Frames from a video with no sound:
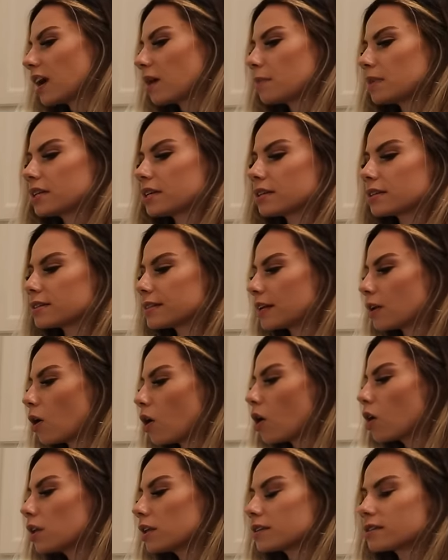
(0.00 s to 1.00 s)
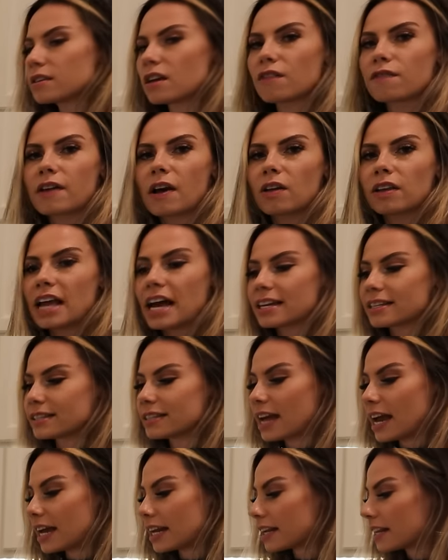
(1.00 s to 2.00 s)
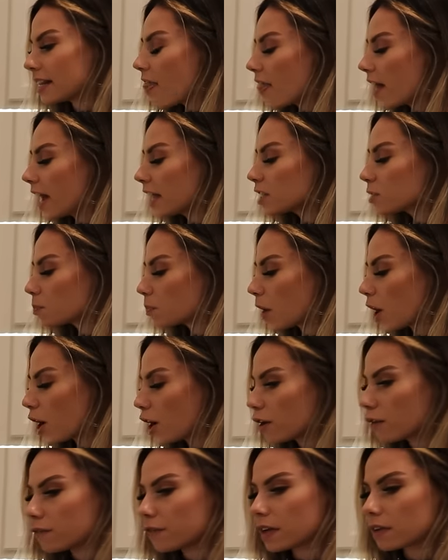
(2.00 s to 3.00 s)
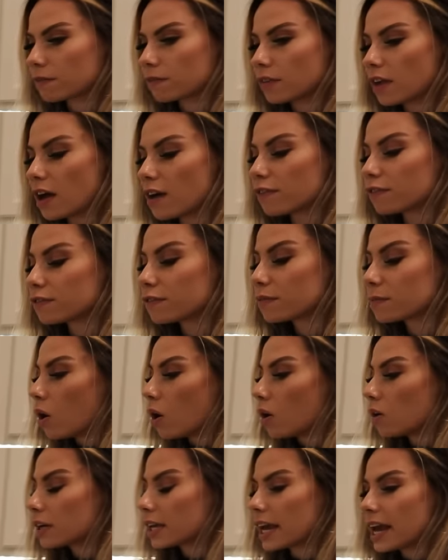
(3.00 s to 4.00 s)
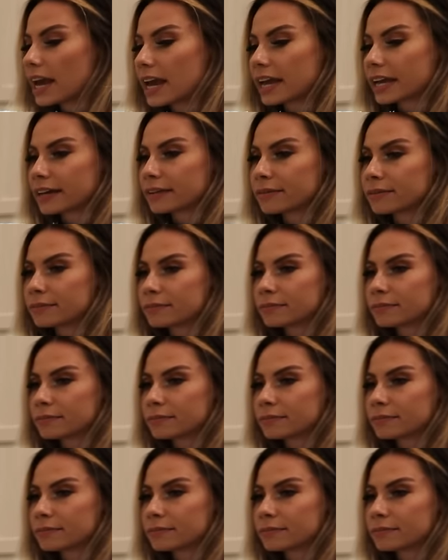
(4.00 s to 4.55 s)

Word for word: Llamadine to set all this stuff out last night. That's perfect, Fluff. Okay,